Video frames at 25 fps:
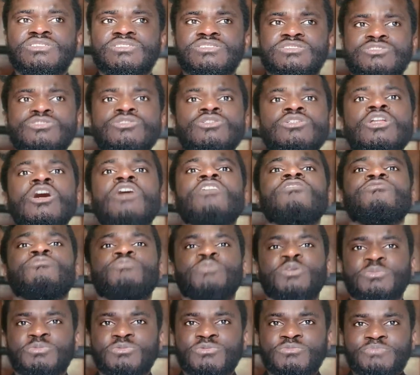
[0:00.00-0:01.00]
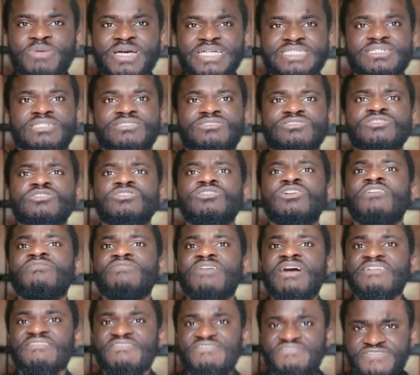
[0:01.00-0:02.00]
to love people better, to love
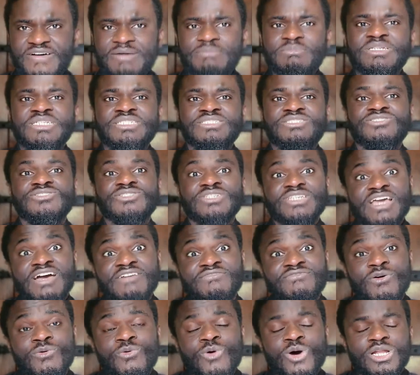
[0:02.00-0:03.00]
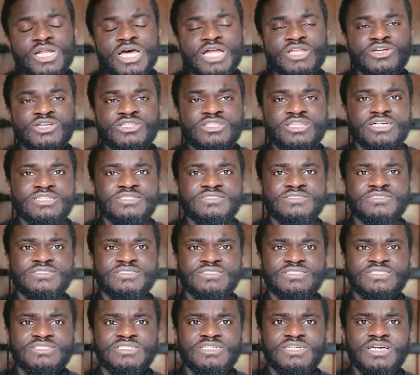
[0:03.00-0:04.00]
our families, to care for one another.
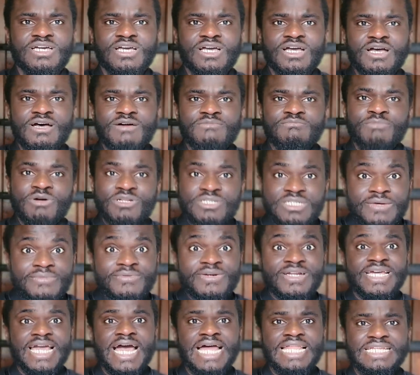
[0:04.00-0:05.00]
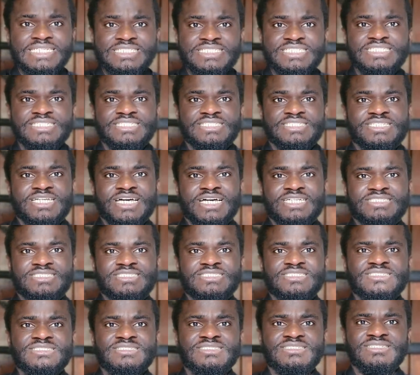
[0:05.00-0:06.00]
But the reality is that
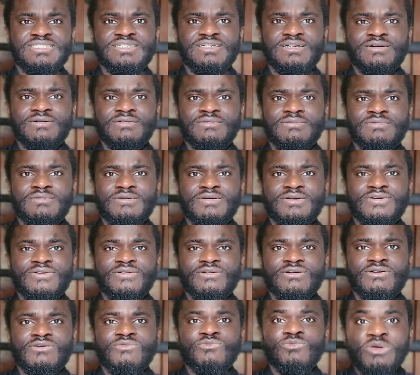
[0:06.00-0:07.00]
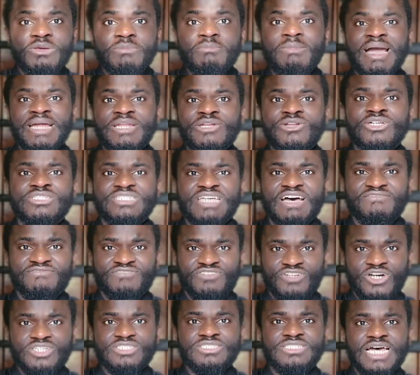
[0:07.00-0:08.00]
we might not have
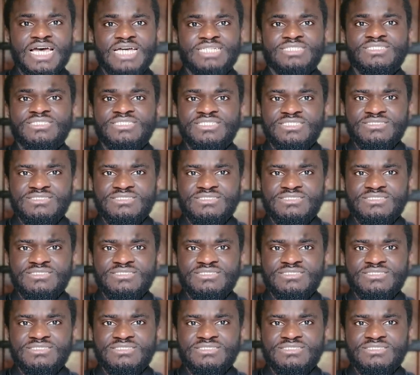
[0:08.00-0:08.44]
done that